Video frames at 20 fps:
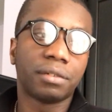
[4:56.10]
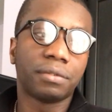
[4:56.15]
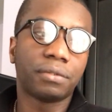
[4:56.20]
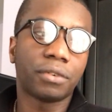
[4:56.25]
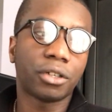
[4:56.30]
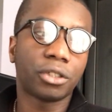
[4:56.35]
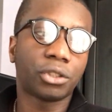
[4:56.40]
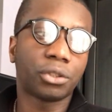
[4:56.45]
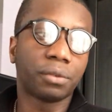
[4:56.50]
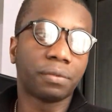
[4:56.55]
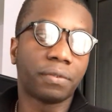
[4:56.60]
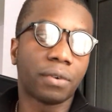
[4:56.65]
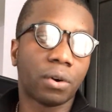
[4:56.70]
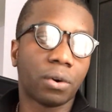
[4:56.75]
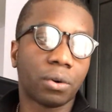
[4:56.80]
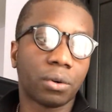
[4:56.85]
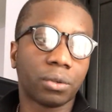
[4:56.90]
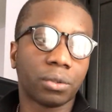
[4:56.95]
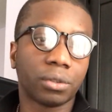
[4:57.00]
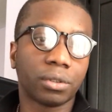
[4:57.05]
first of
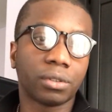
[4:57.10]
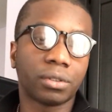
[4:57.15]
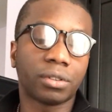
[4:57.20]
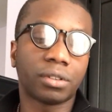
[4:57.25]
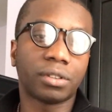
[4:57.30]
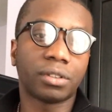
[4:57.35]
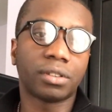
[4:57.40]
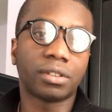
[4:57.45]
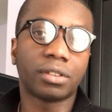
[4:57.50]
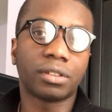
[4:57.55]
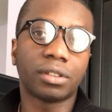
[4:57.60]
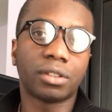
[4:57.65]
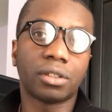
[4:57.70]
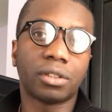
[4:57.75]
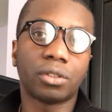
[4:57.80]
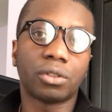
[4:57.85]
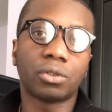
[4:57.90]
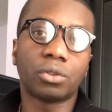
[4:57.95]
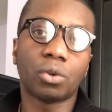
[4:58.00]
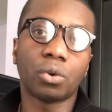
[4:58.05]
all,
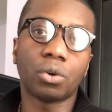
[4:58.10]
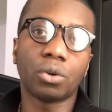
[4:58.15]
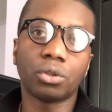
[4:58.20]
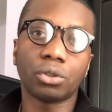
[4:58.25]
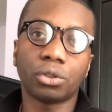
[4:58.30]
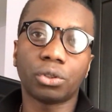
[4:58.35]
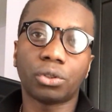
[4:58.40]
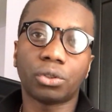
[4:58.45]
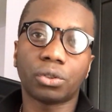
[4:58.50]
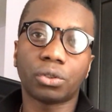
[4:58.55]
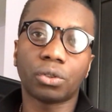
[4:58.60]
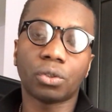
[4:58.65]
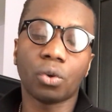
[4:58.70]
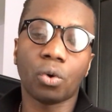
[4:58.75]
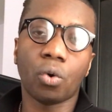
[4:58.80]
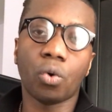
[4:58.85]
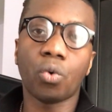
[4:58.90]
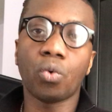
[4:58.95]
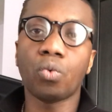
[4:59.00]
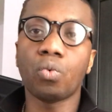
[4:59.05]
those
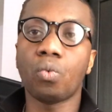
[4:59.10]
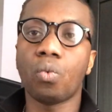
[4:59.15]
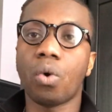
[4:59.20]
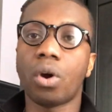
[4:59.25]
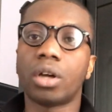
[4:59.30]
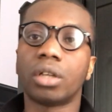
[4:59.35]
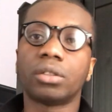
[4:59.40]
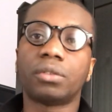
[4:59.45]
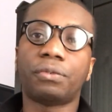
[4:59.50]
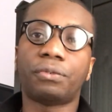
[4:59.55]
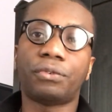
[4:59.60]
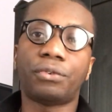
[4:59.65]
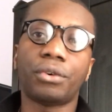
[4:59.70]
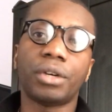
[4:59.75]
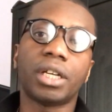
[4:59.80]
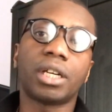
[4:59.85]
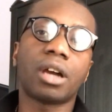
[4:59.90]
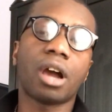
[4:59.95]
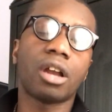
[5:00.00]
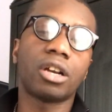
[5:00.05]
who want
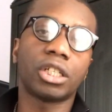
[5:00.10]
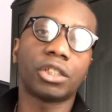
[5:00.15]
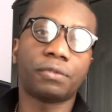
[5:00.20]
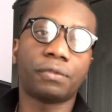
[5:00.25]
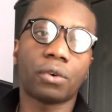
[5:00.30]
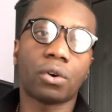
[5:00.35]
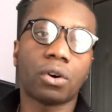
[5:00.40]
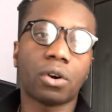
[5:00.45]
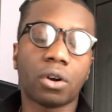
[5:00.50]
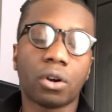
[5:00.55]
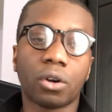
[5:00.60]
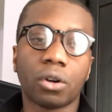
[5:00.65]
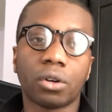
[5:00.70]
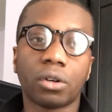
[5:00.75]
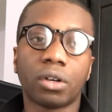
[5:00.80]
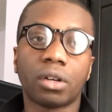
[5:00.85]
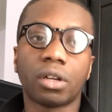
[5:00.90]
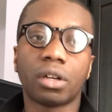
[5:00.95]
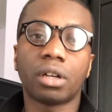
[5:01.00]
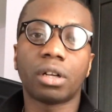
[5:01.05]
free college for
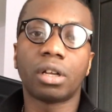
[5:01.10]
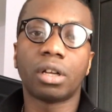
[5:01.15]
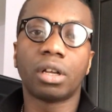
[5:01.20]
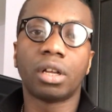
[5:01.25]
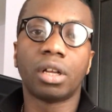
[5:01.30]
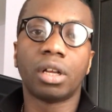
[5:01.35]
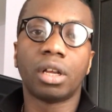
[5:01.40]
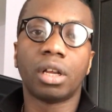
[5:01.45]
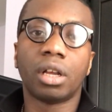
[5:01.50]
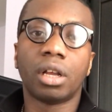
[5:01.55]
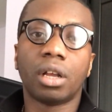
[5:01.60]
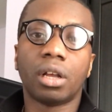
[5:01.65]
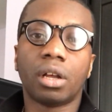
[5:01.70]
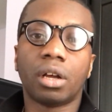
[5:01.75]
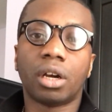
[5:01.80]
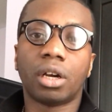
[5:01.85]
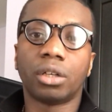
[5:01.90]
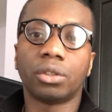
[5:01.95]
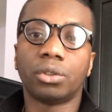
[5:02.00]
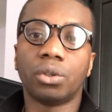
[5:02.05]
all
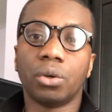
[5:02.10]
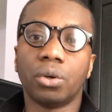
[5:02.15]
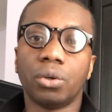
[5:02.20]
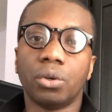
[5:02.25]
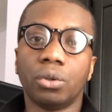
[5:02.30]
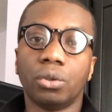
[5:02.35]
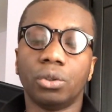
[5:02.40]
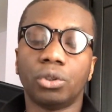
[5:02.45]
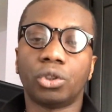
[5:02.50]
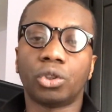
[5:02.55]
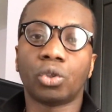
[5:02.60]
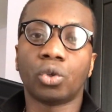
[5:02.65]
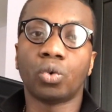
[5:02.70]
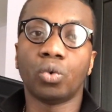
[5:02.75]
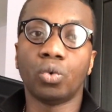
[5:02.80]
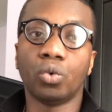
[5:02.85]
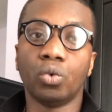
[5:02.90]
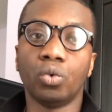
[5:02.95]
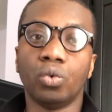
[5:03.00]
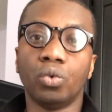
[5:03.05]
are those
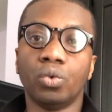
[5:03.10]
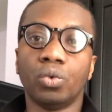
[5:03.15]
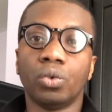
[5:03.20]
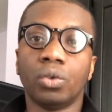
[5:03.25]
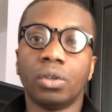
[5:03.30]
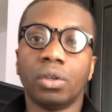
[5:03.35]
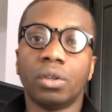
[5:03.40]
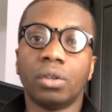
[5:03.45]
who